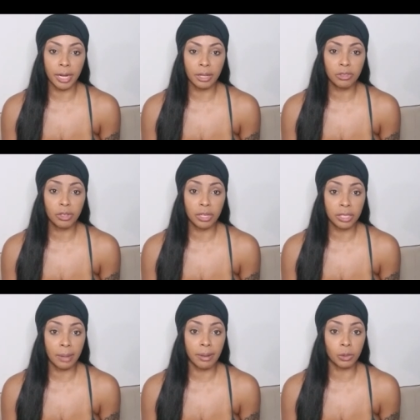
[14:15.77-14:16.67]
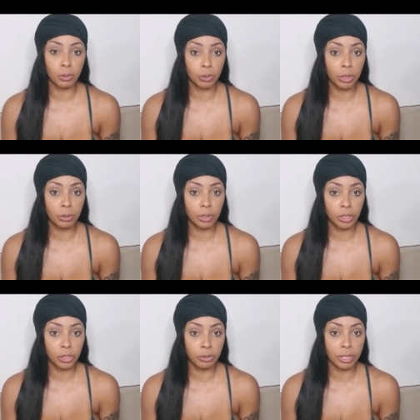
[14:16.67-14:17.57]
And it was during a time I was really, really
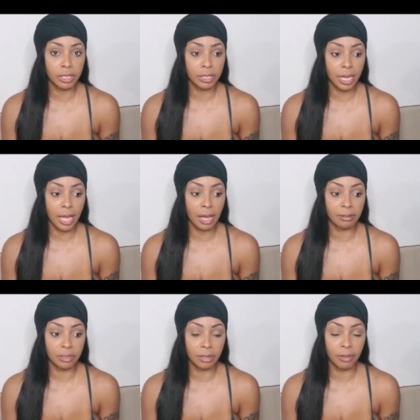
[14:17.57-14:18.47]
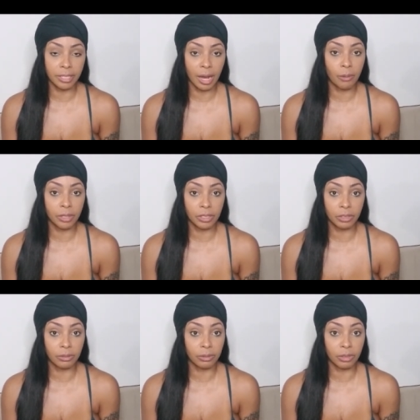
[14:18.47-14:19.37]
stressed out and stuff like that. I went
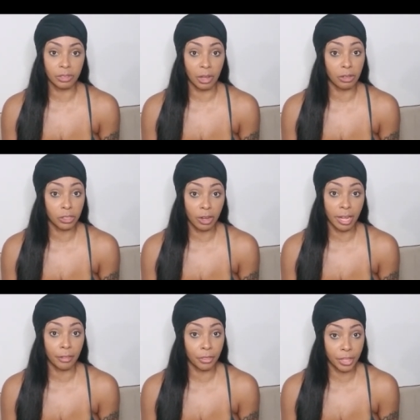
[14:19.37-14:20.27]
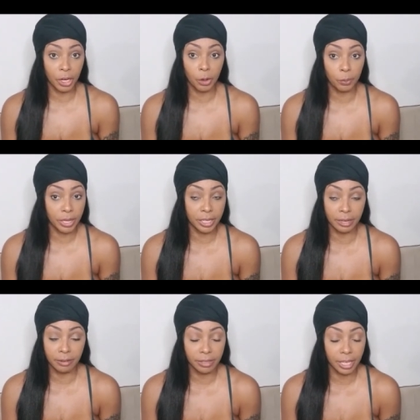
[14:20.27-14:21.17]
sought out therapy and
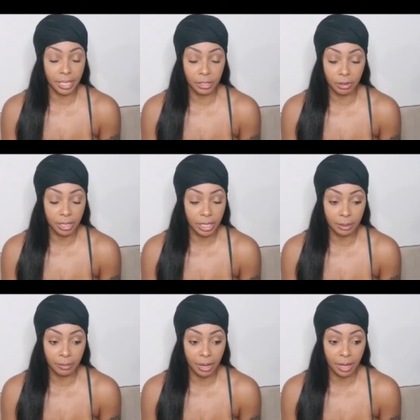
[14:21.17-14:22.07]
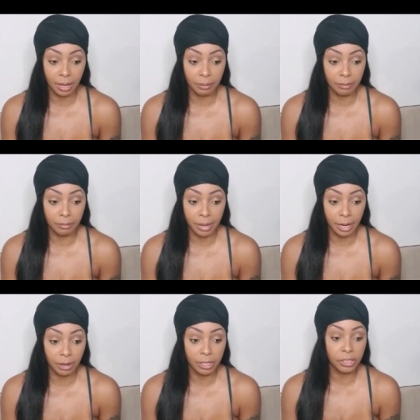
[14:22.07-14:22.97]
everything during the end of my
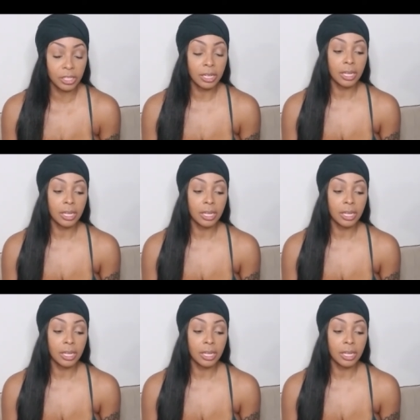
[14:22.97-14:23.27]
marriage.